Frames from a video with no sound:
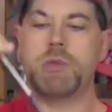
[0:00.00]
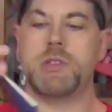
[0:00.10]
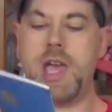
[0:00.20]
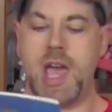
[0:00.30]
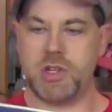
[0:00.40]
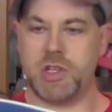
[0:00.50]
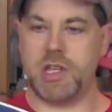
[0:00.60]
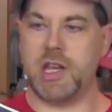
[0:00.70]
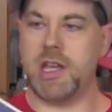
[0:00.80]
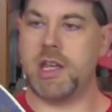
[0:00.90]
was
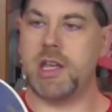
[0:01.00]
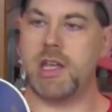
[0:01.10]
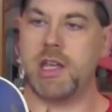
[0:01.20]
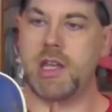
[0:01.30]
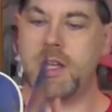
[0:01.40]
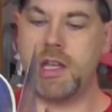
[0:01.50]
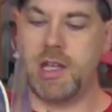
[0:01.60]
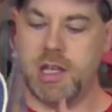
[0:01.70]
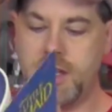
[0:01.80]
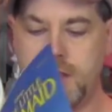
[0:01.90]
actually
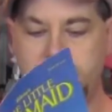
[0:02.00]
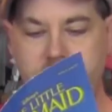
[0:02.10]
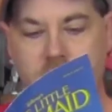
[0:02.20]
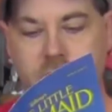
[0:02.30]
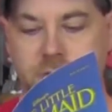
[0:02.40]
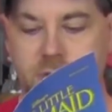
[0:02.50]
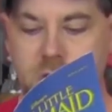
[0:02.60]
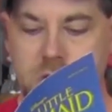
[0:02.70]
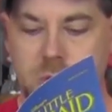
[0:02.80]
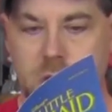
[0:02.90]
the very
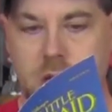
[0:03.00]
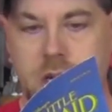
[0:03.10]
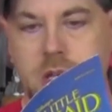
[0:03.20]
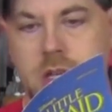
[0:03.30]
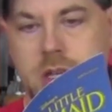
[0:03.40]
first one,